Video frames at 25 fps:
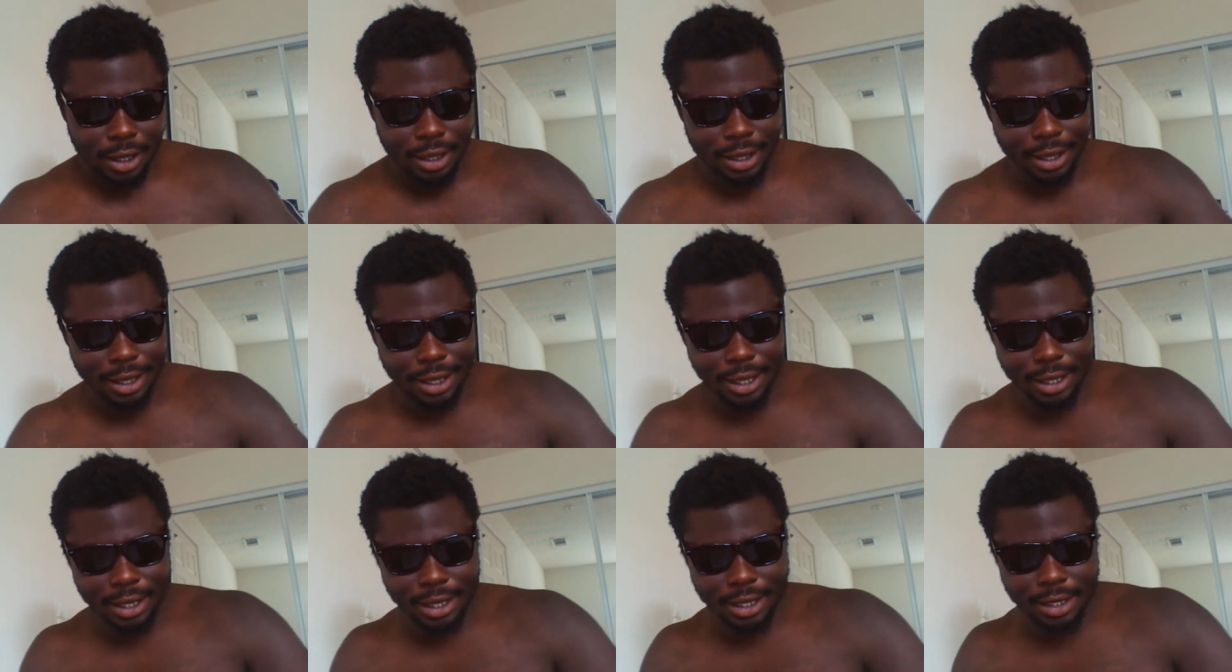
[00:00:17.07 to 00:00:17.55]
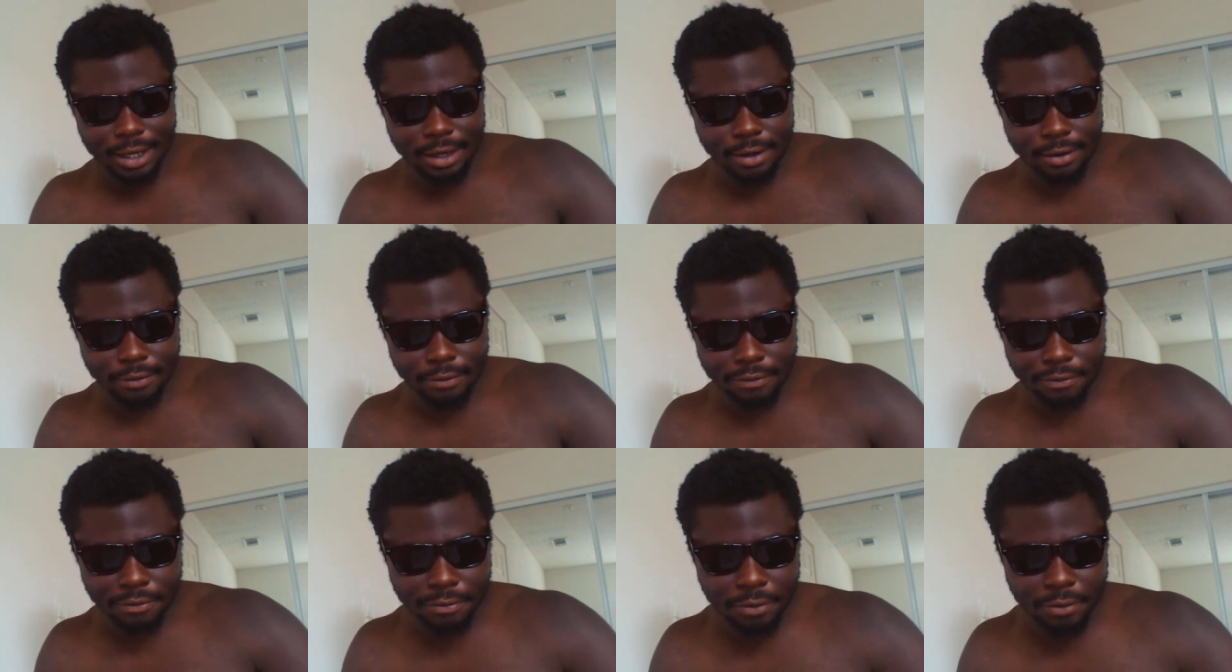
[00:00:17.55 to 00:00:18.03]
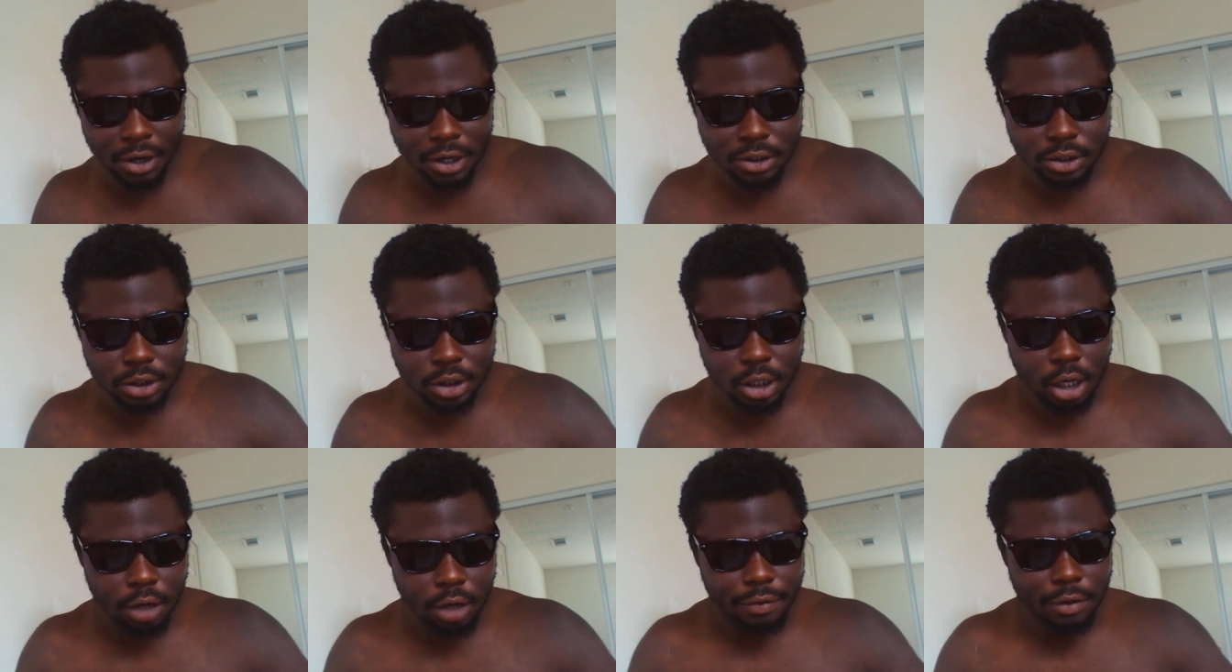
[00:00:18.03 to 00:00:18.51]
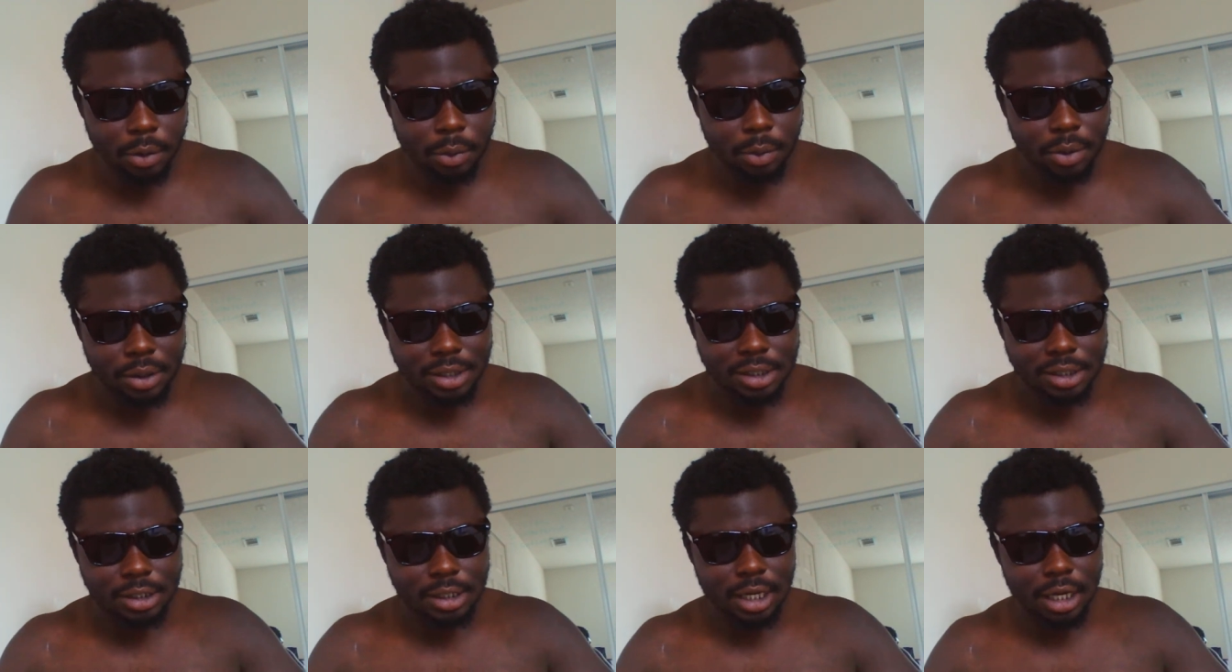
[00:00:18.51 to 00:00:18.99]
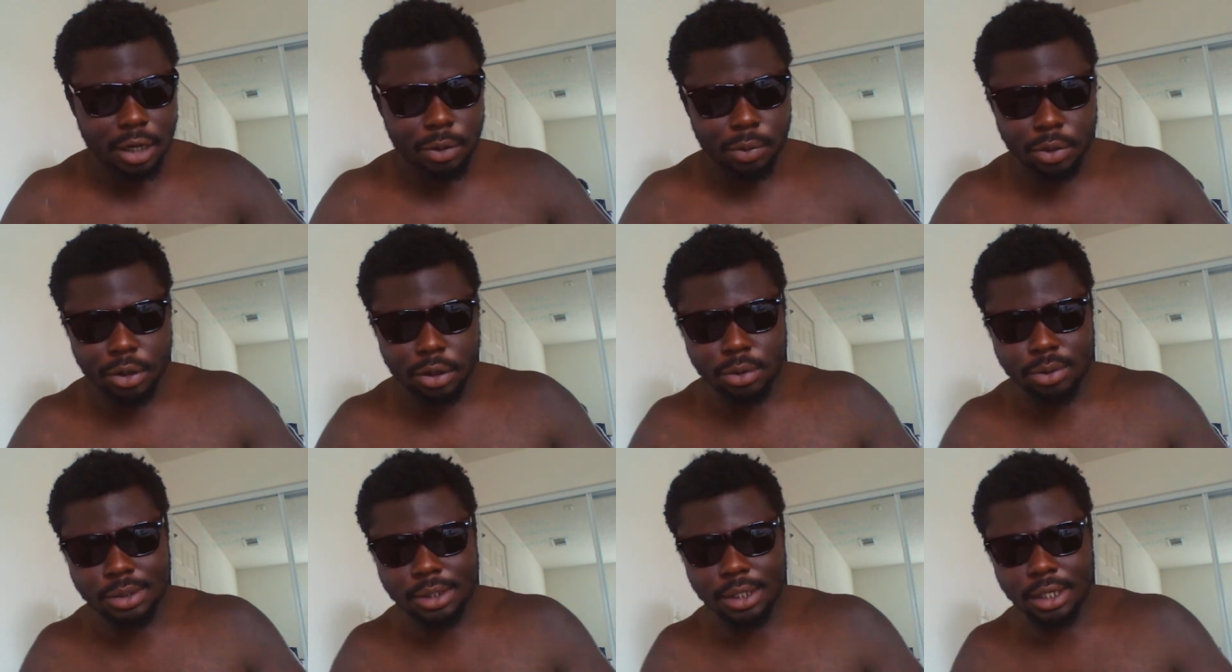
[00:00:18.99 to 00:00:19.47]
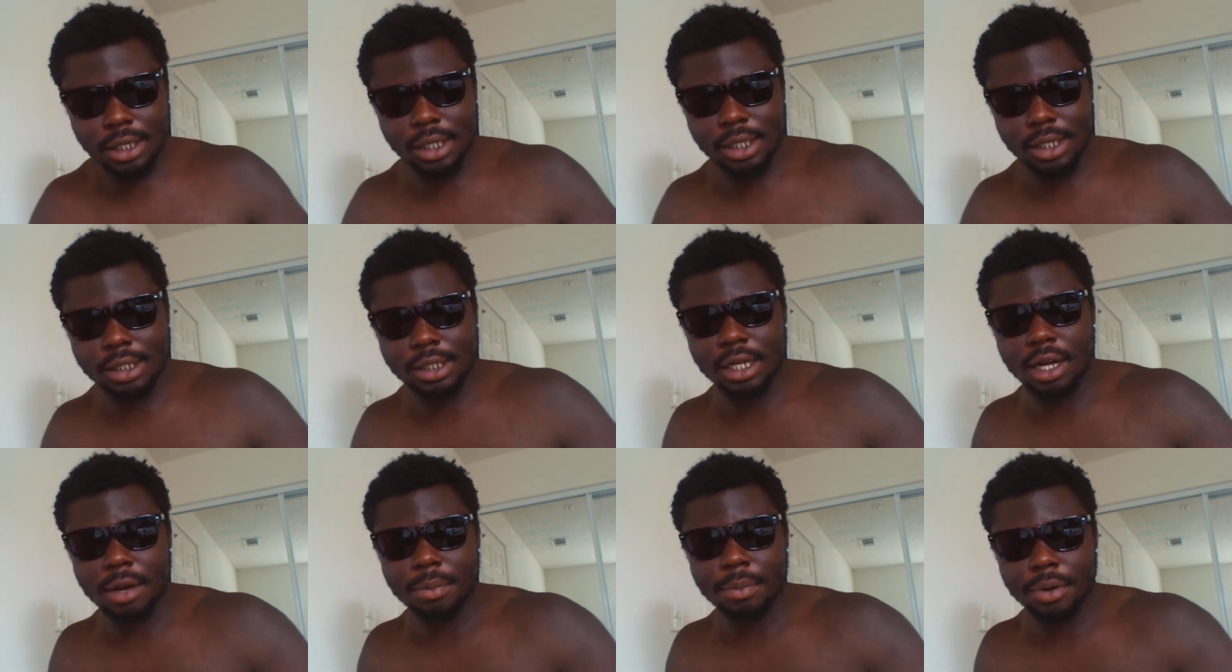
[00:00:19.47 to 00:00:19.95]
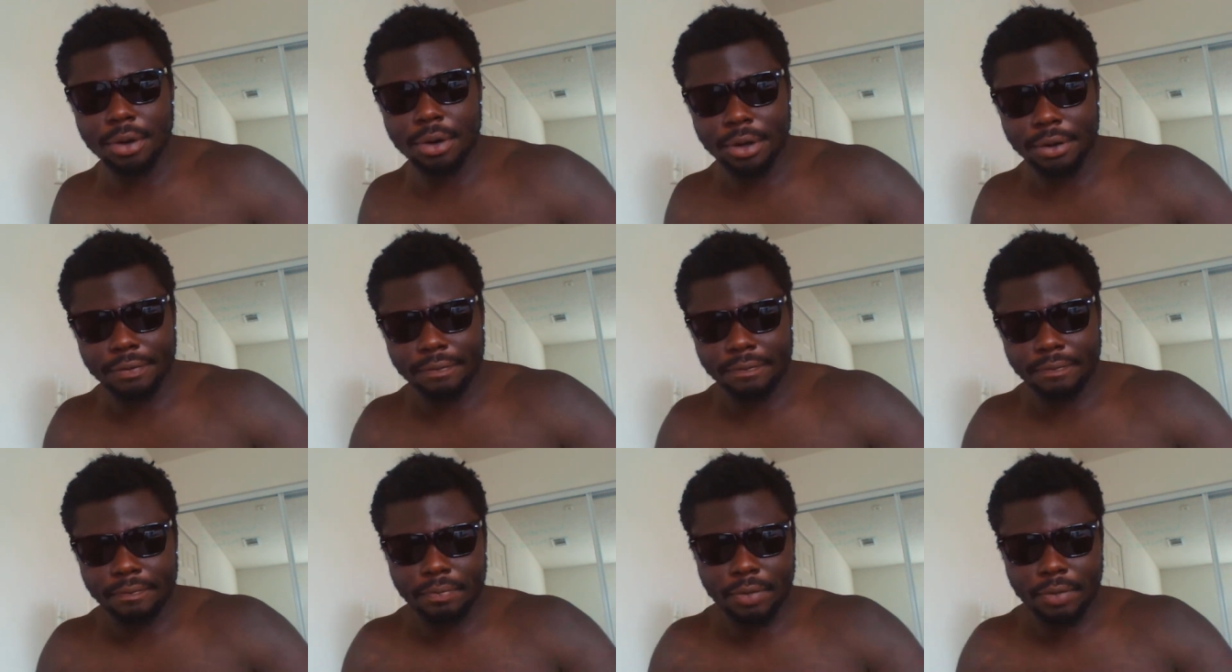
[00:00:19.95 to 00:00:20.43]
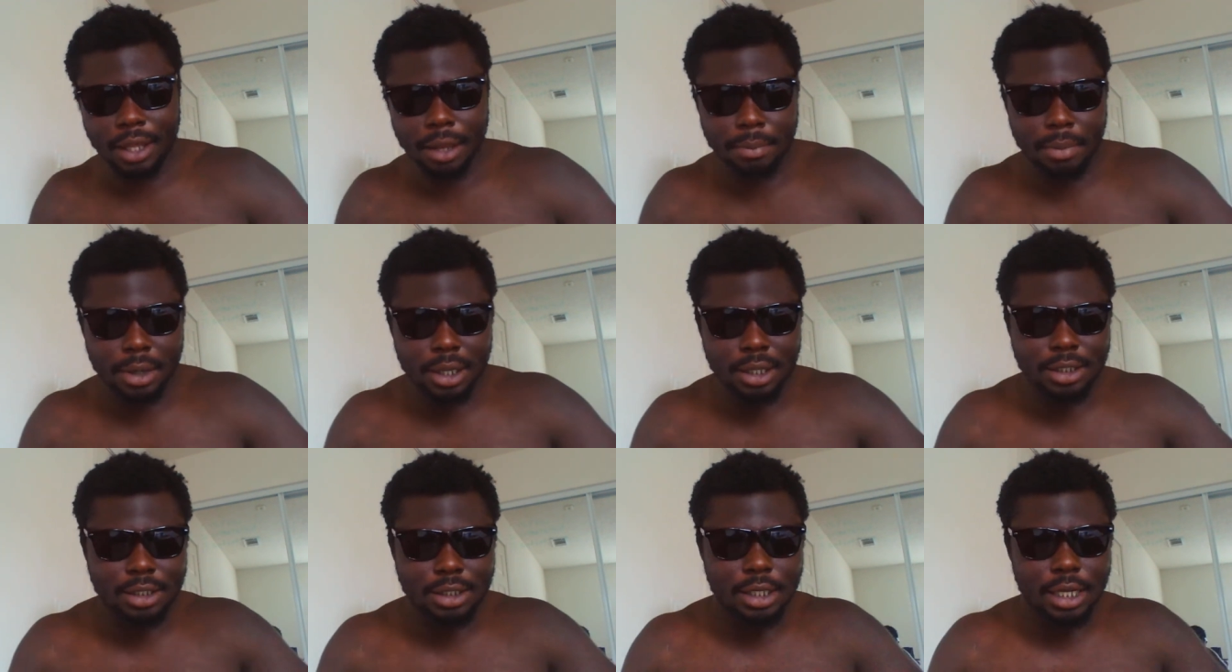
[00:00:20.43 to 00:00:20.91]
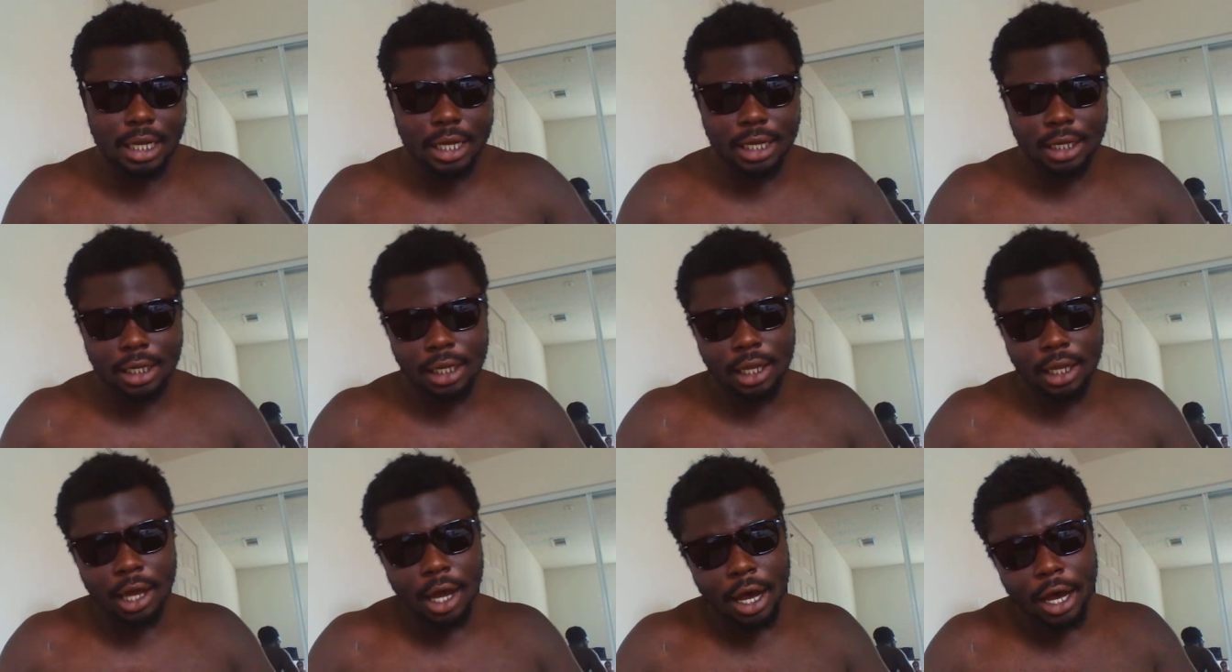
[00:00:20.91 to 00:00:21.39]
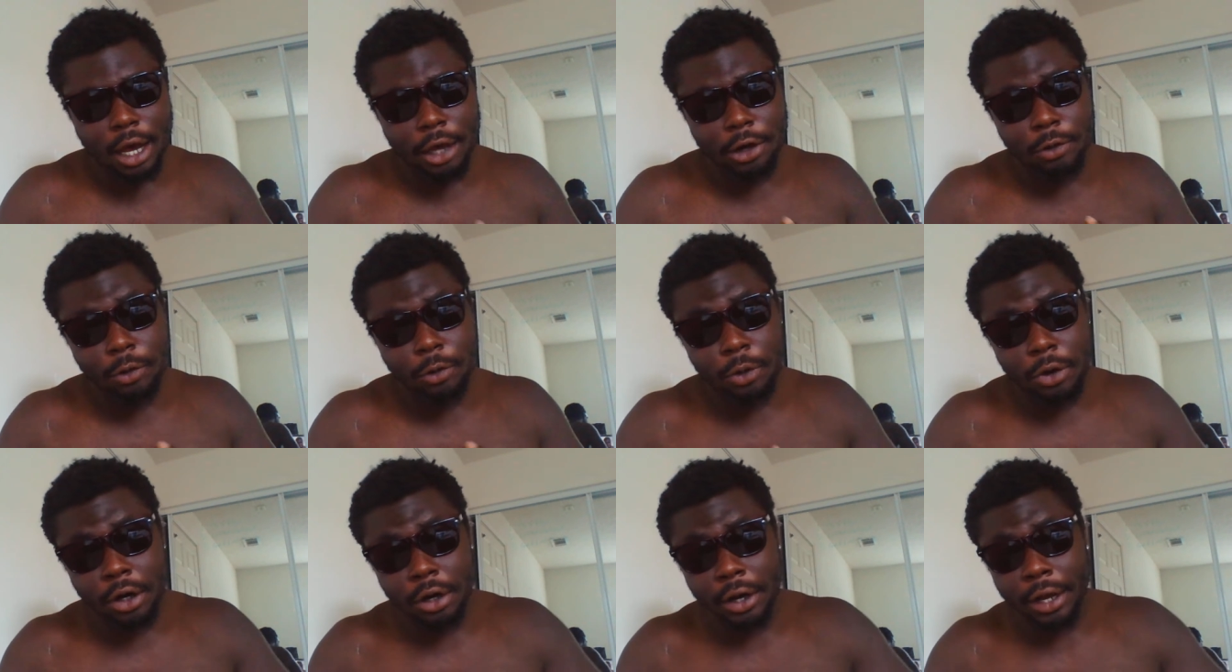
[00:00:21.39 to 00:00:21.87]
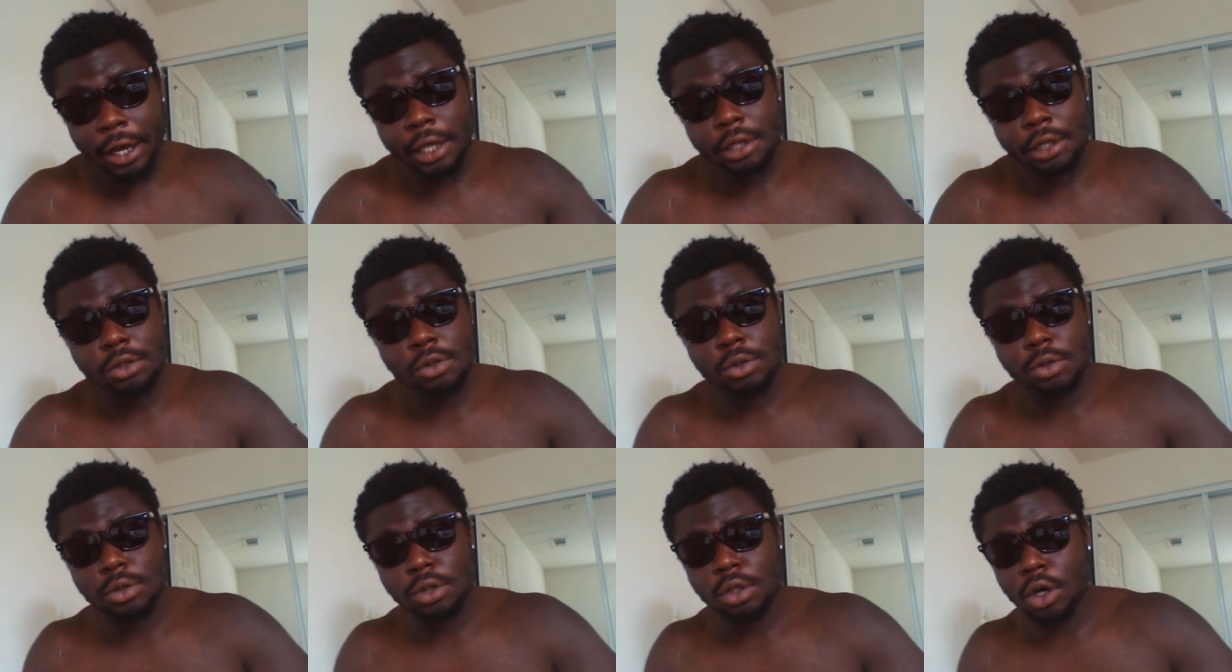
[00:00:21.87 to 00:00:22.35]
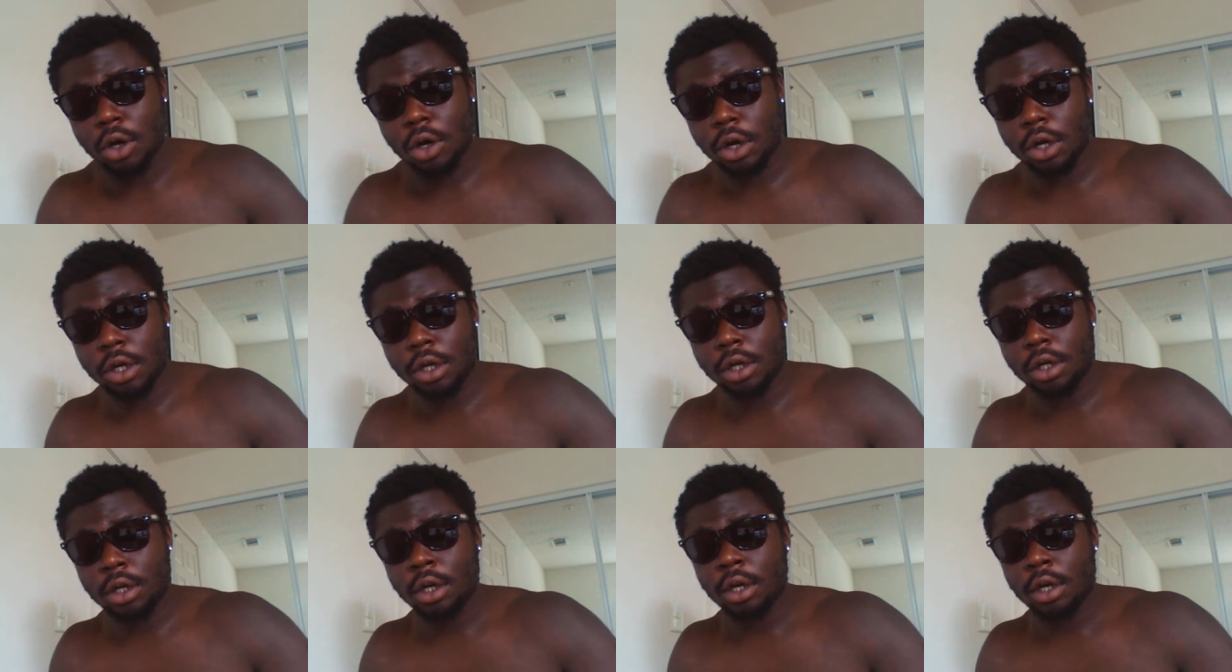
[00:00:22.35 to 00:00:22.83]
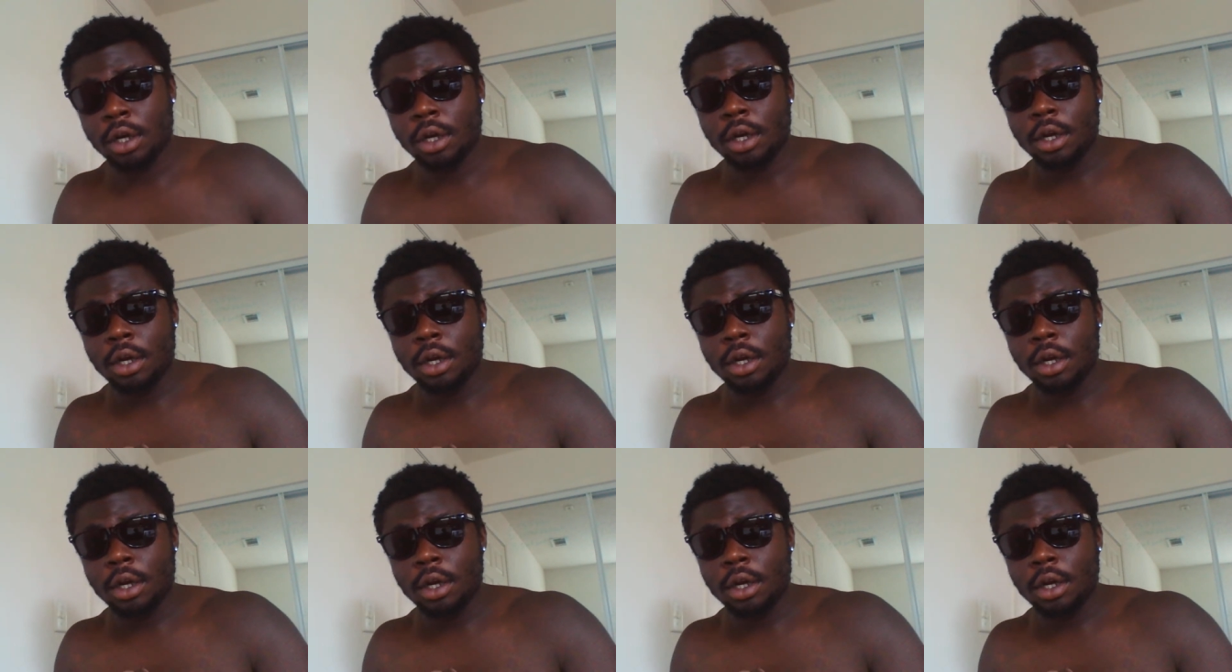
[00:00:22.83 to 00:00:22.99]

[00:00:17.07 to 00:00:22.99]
And first off, I want to say when you see this number, that means that God or your angels are